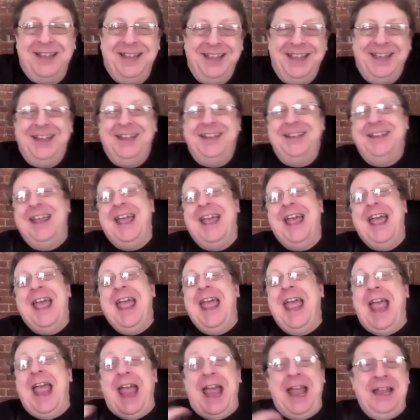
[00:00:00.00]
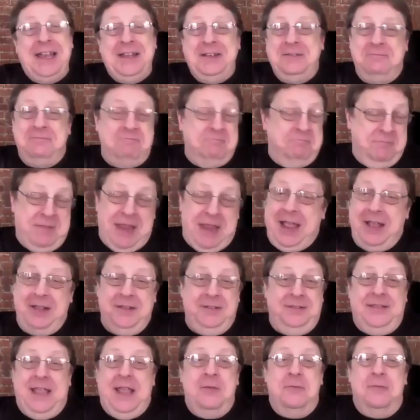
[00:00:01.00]
and, and that,
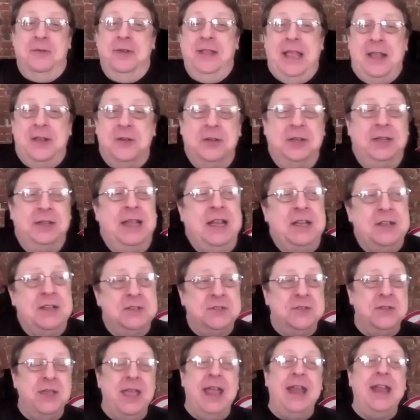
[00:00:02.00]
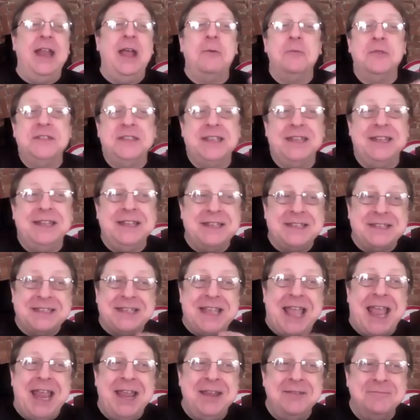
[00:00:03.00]
they were they couldn't let us. And it was in the
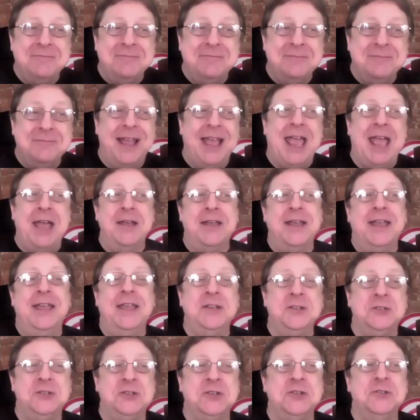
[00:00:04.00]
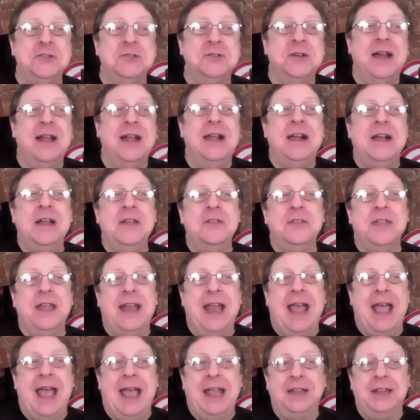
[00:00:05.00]
same uh, issue that
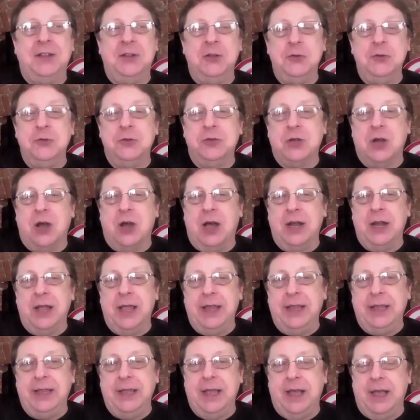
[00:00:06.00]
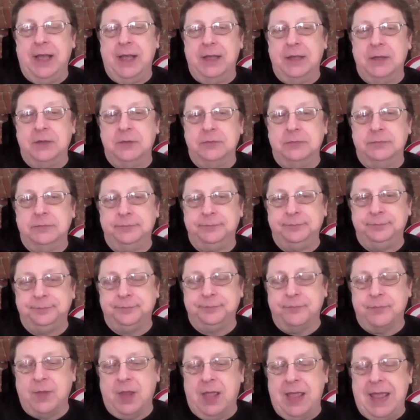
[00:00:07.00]
had Luke on a uh,
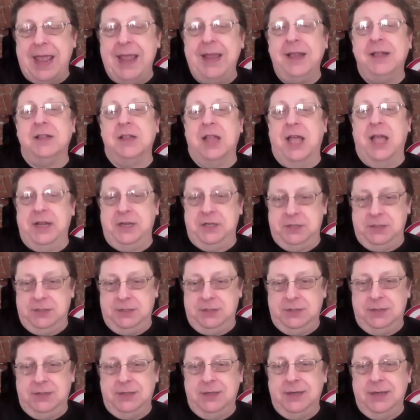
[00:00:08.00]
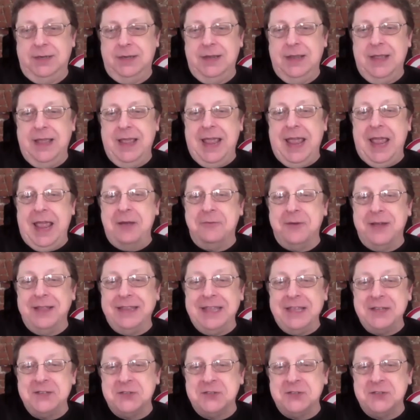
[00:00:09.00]
hang glider. And when I, they rem-